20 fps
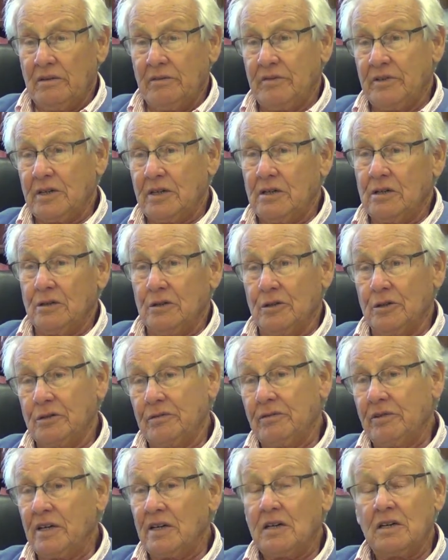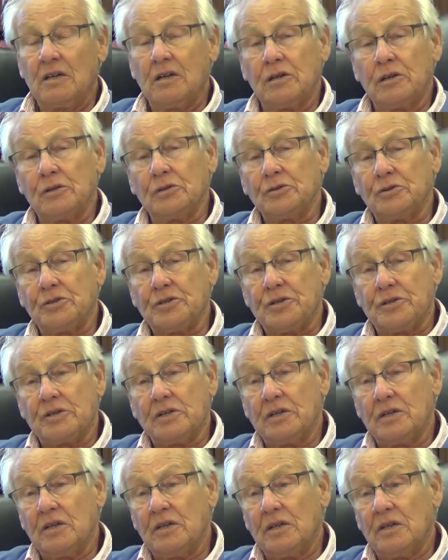with Irving Klotz,
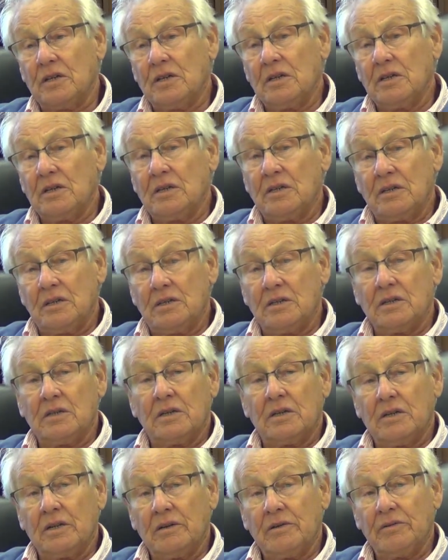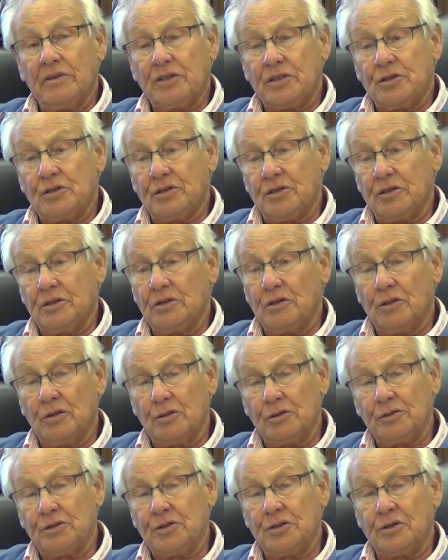which
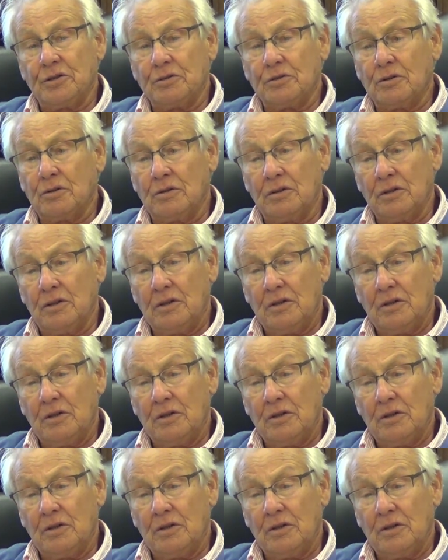also